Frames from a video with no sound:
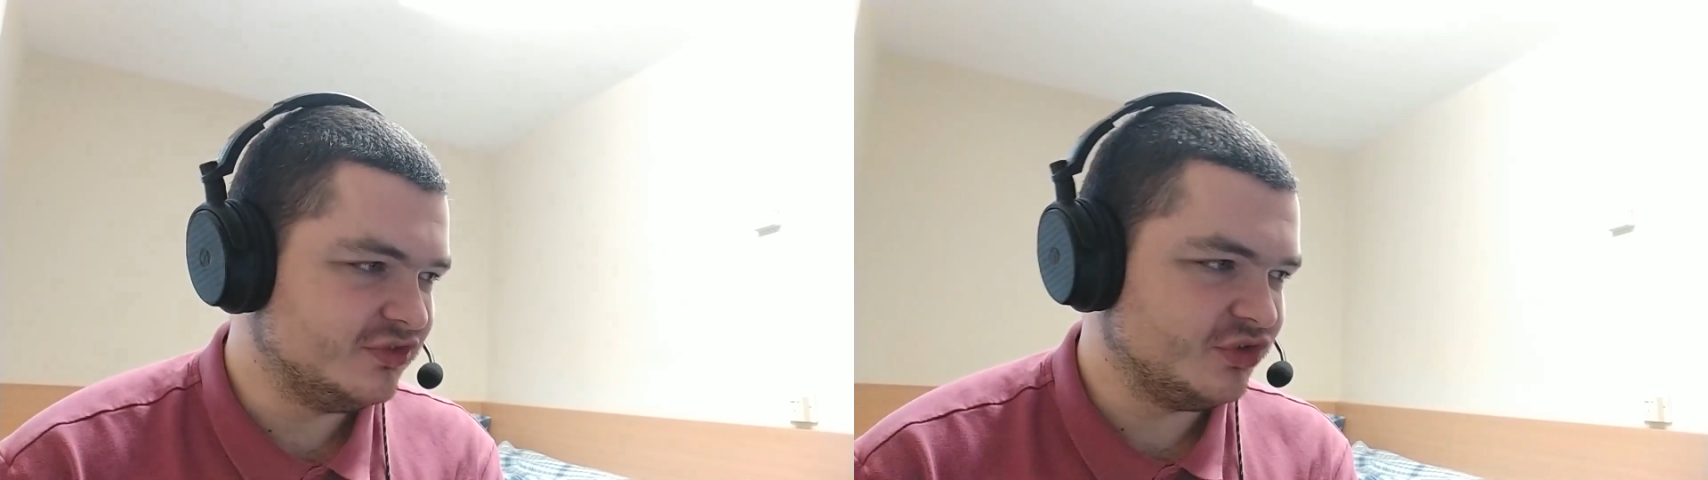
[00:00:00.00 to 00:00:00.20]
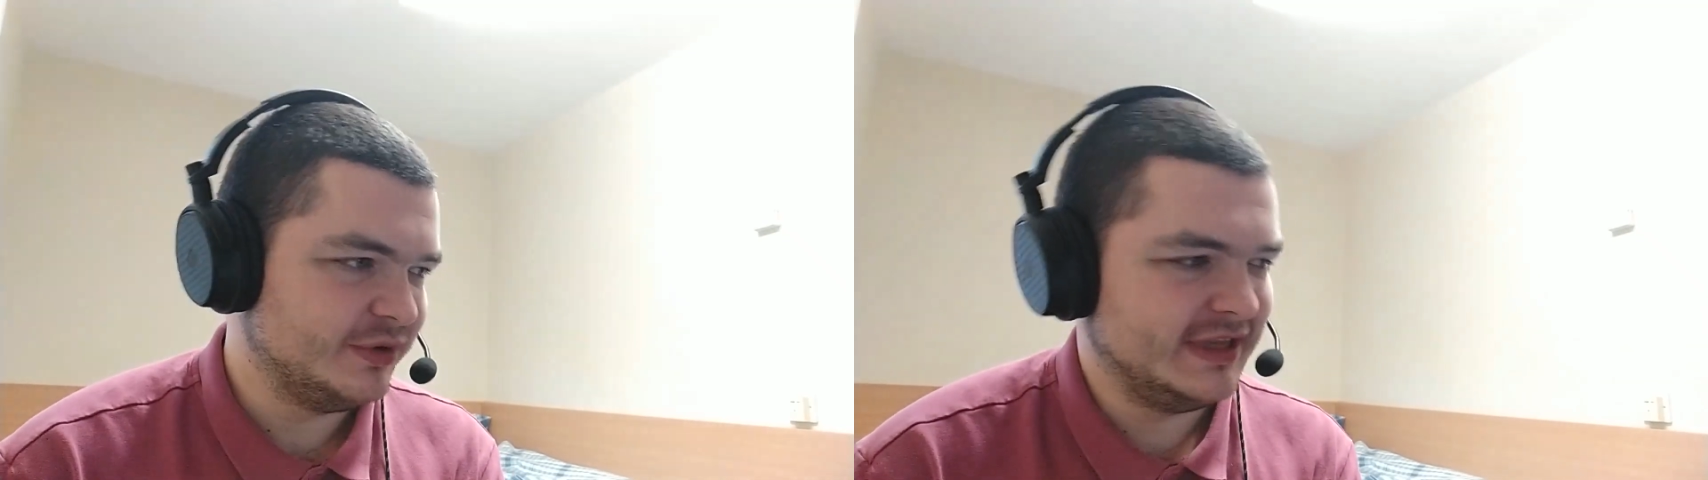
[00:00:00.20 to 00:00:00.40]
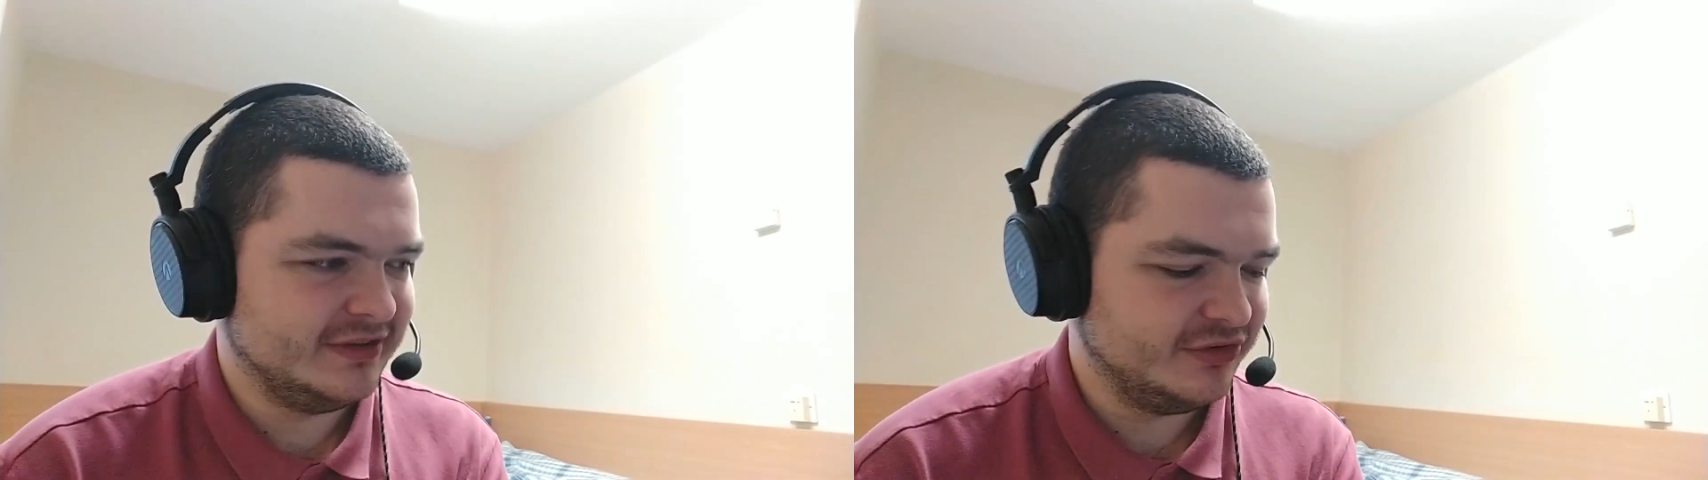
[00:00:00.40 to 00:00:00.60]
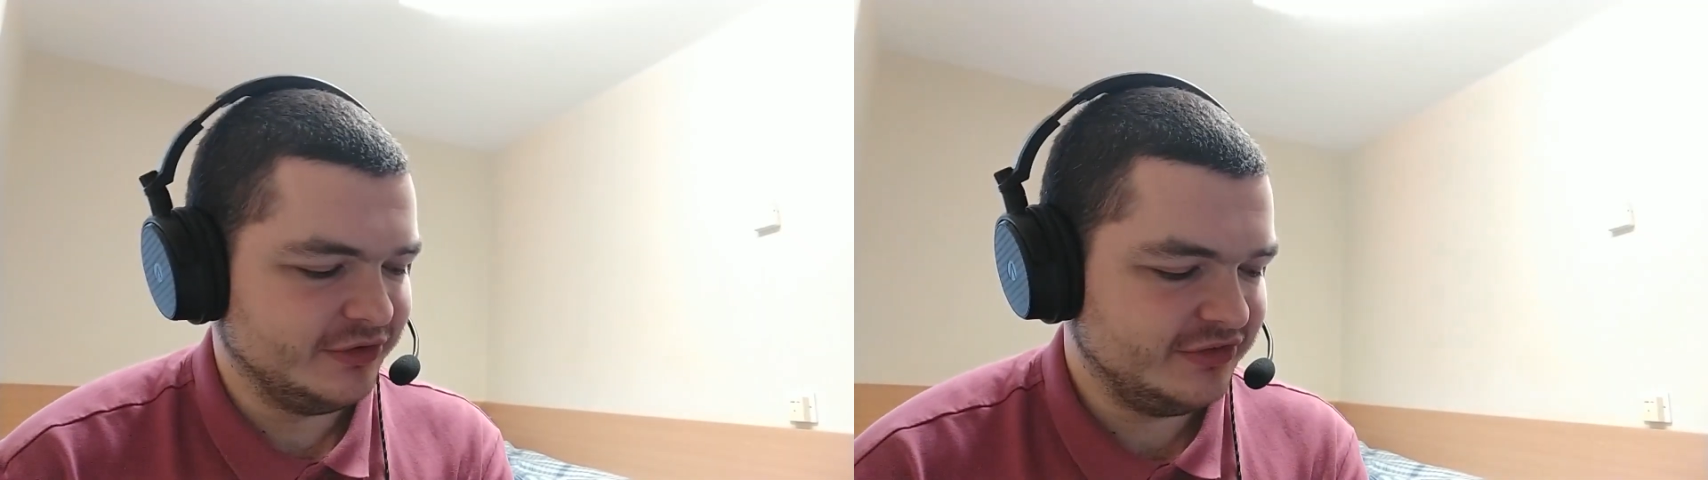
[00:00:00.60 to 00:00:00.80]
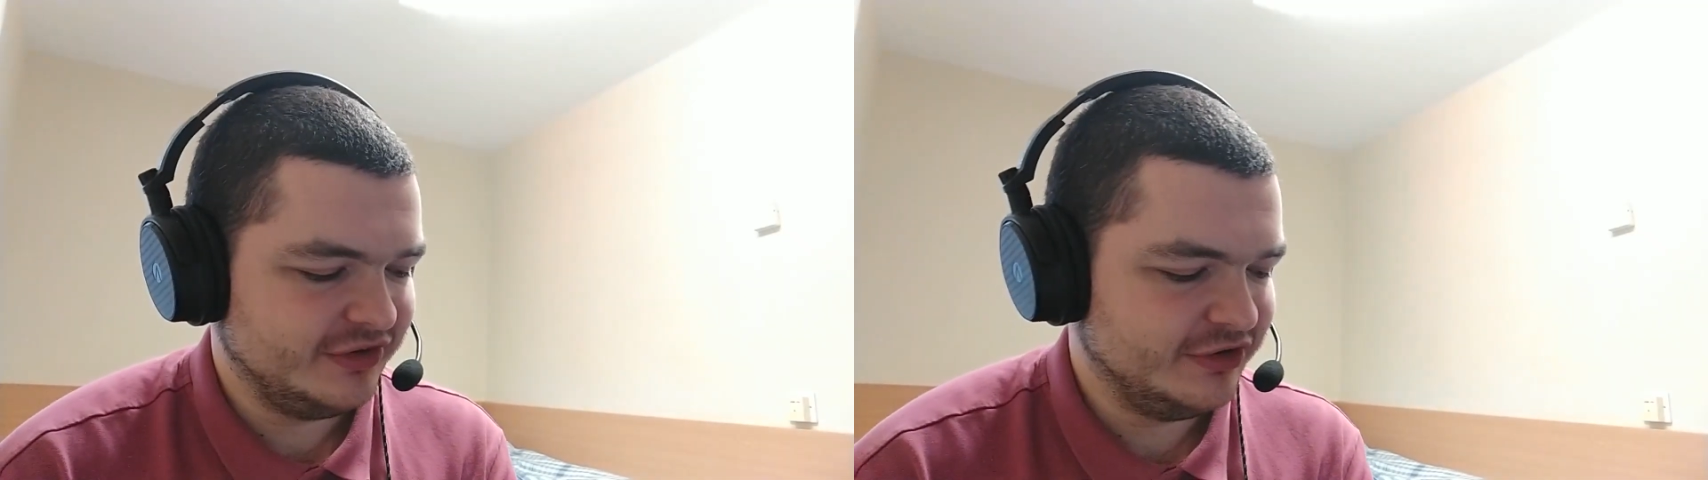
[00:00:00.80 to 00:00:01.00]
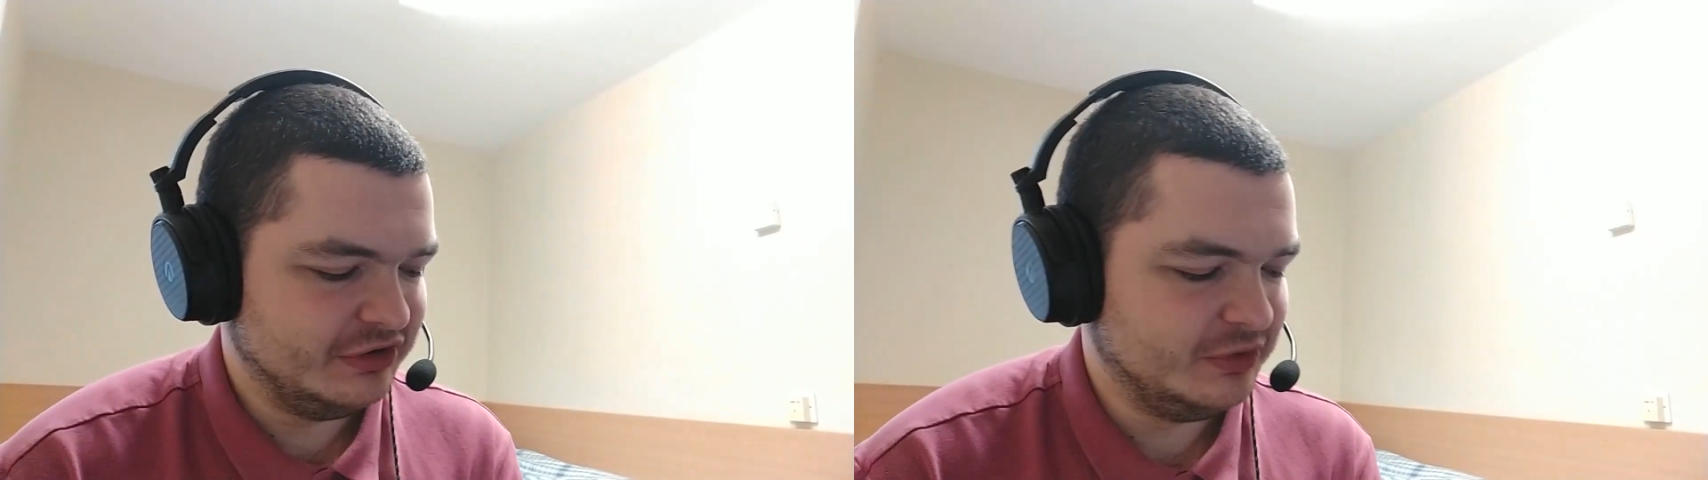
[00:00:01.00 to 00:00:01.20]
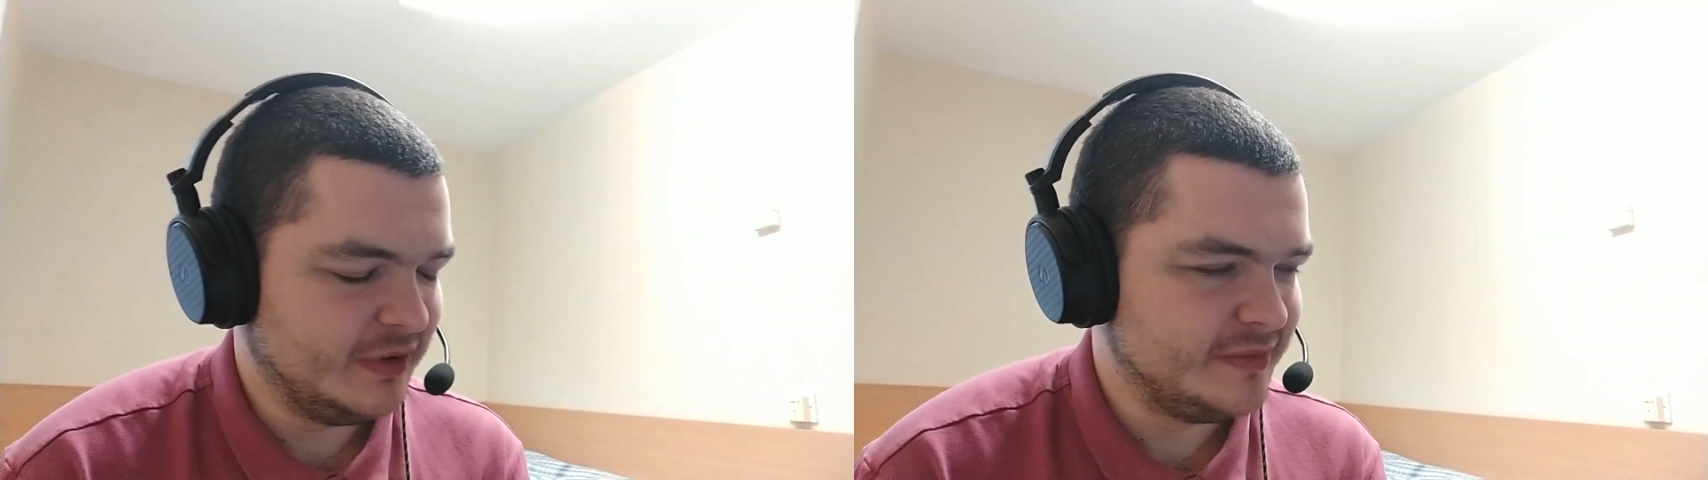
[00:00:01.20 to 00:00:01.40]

enjoying Doctor Who.